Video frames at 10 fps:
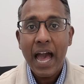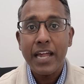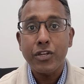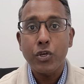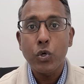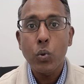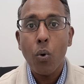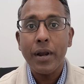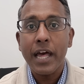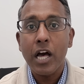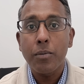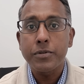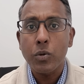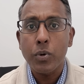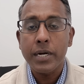and you want
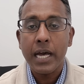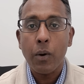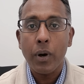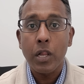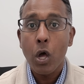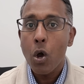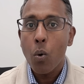help to work out, well,